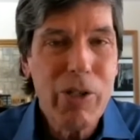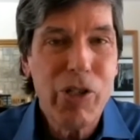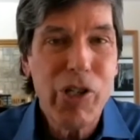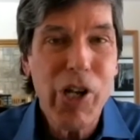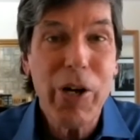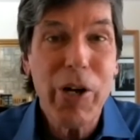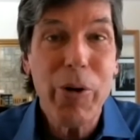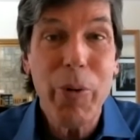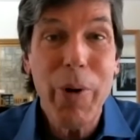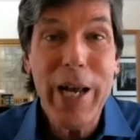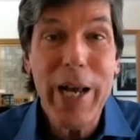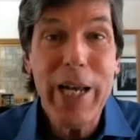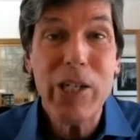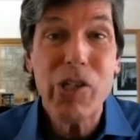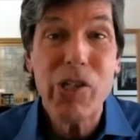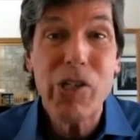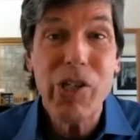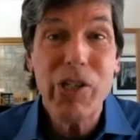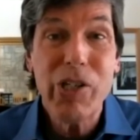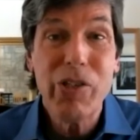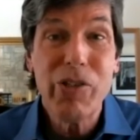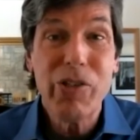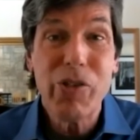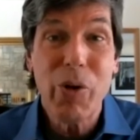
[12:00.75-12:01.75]

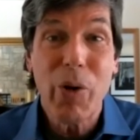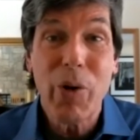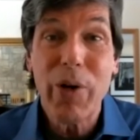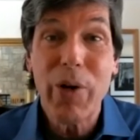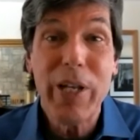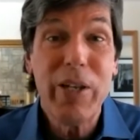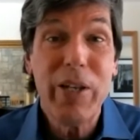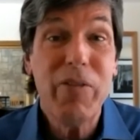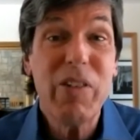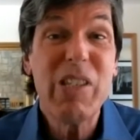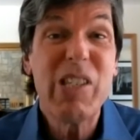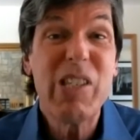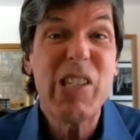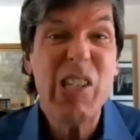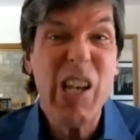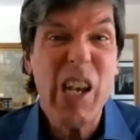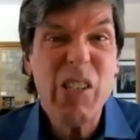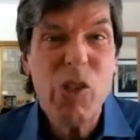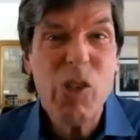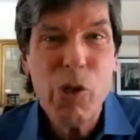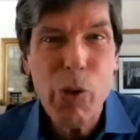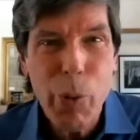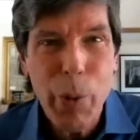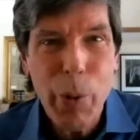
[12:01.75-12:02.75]
generations or even
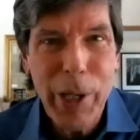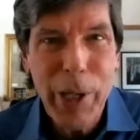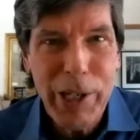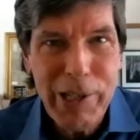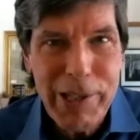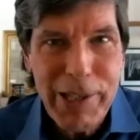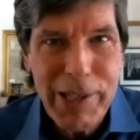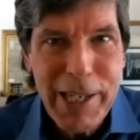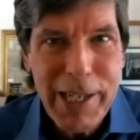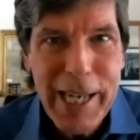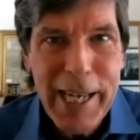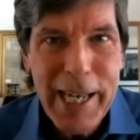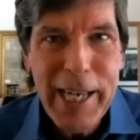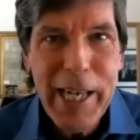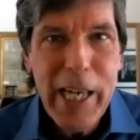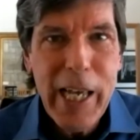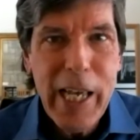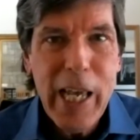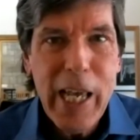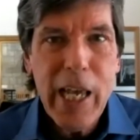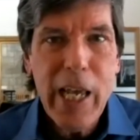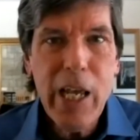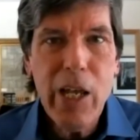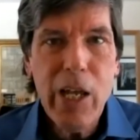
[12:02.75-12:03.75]
centuries,
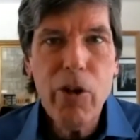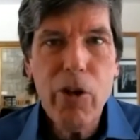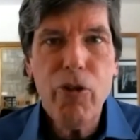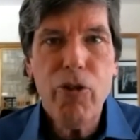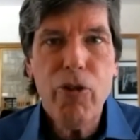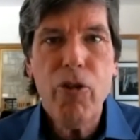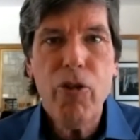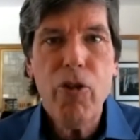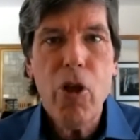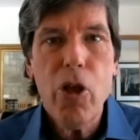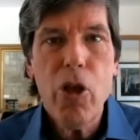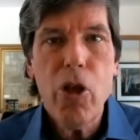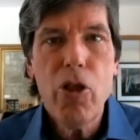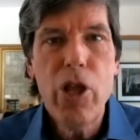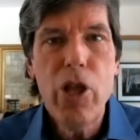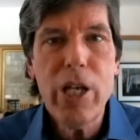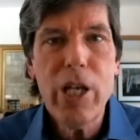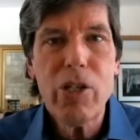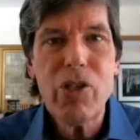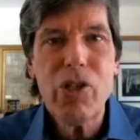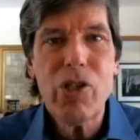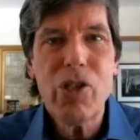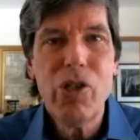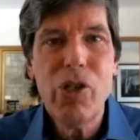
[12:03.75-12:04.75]
is
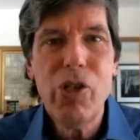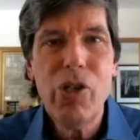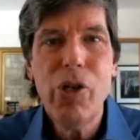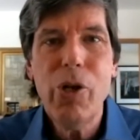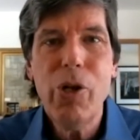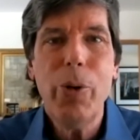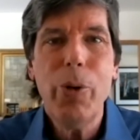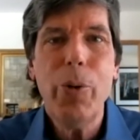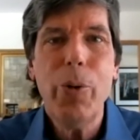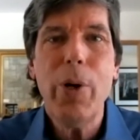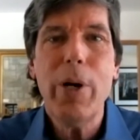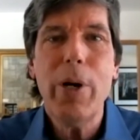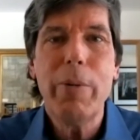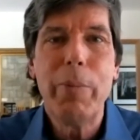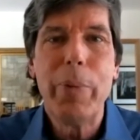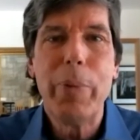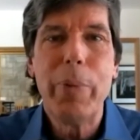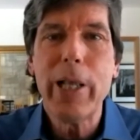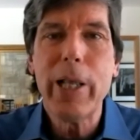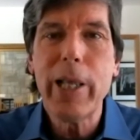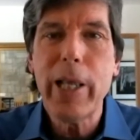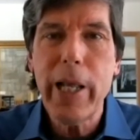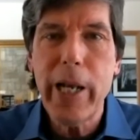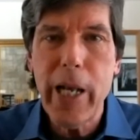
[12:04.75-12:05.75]
this new
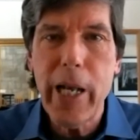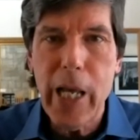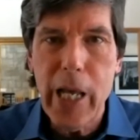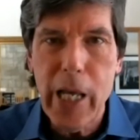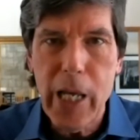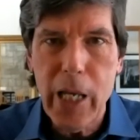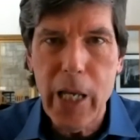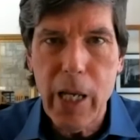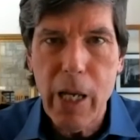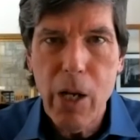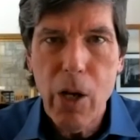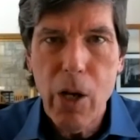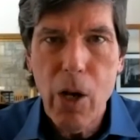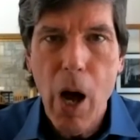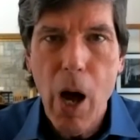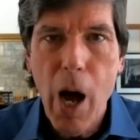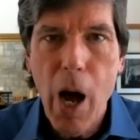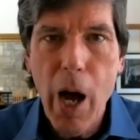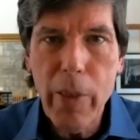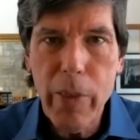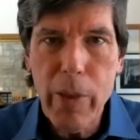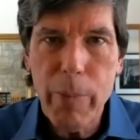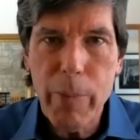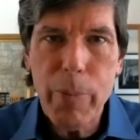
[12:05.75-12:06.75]
ability
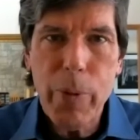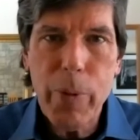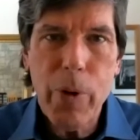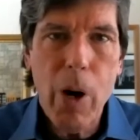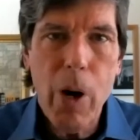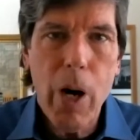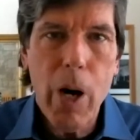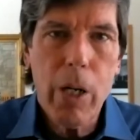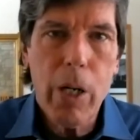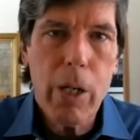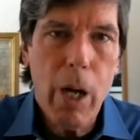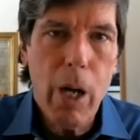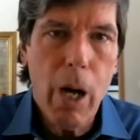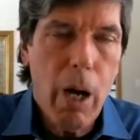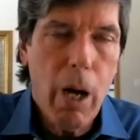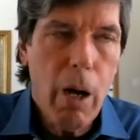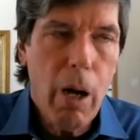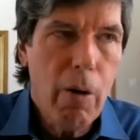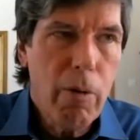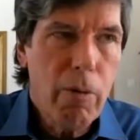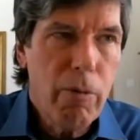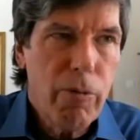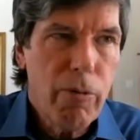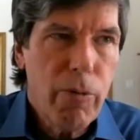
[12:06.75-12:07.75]
on the part
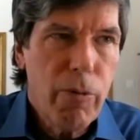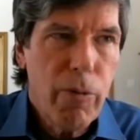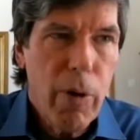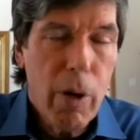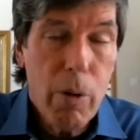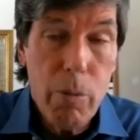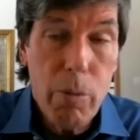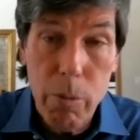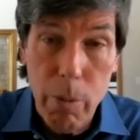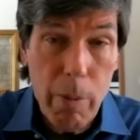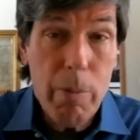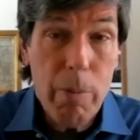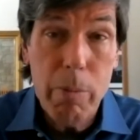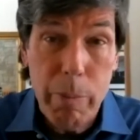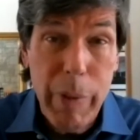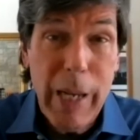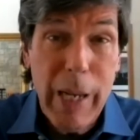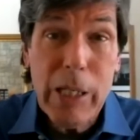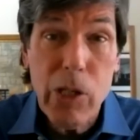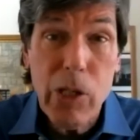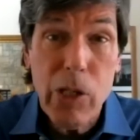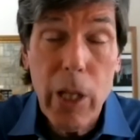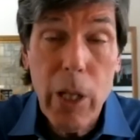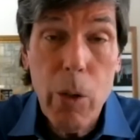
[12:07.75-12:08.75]
of
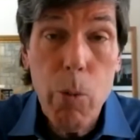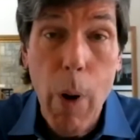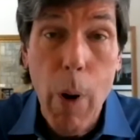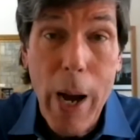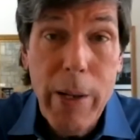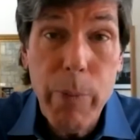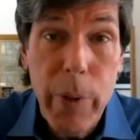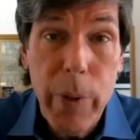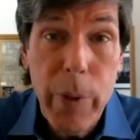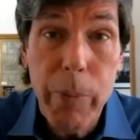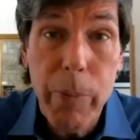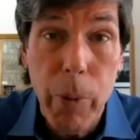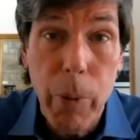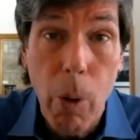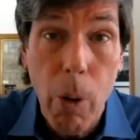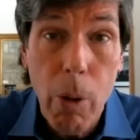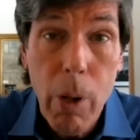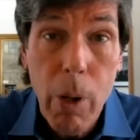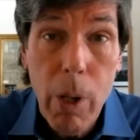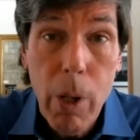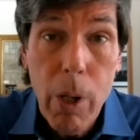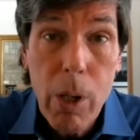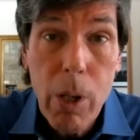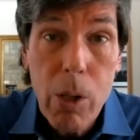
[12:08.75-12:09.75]
basically white people
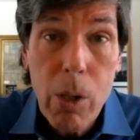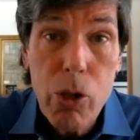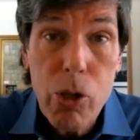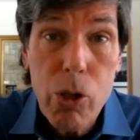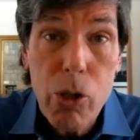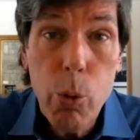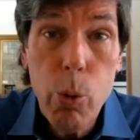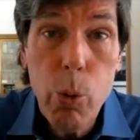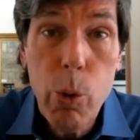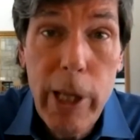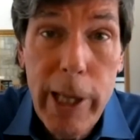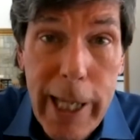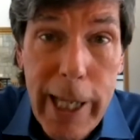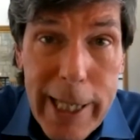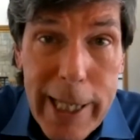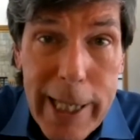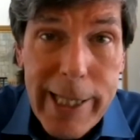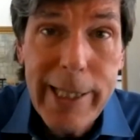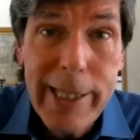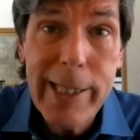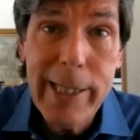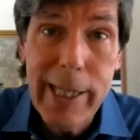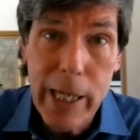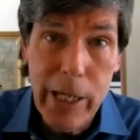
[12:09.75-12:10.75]
to
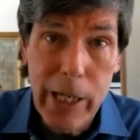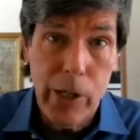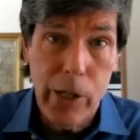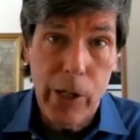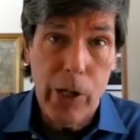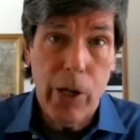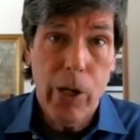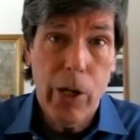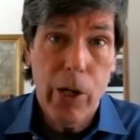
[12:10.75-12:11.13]
listen